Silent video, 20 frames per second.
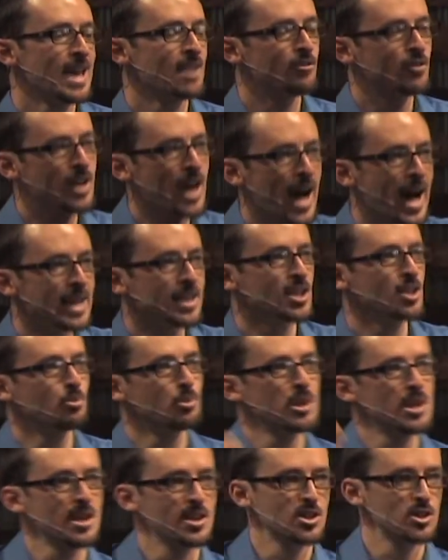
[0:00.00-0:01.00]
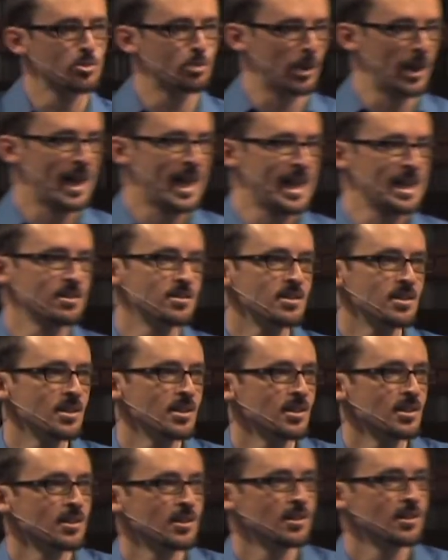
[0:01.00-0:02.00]
If God could be
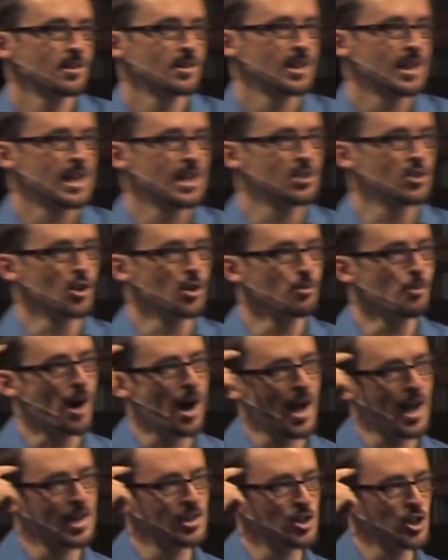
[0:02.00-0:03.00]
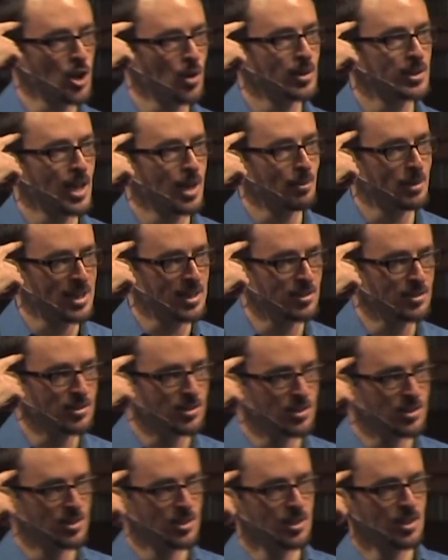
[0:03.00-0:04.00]
explained in your mind, you know what that
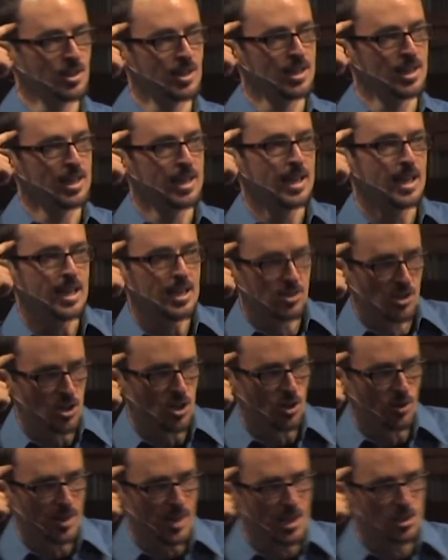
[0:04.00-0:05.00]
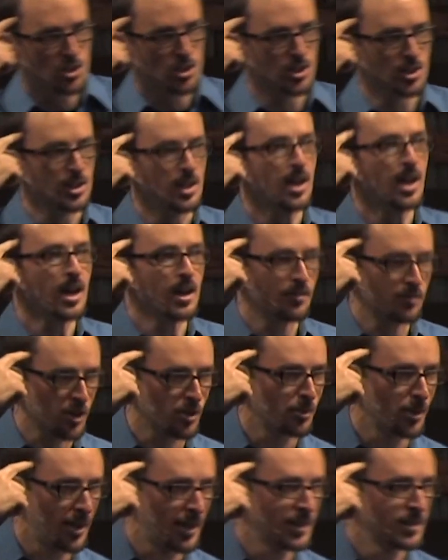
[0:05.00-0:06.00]
means? He's a creation of
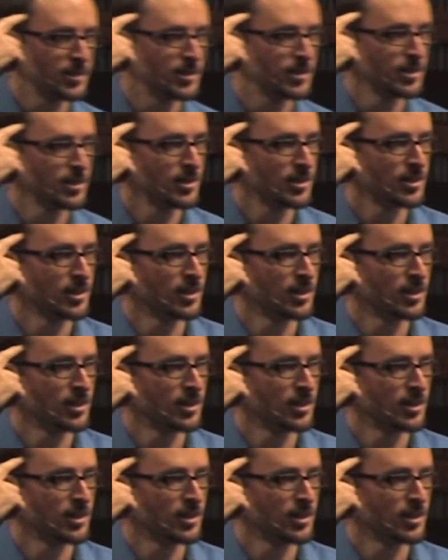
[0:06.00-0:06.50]
your mind.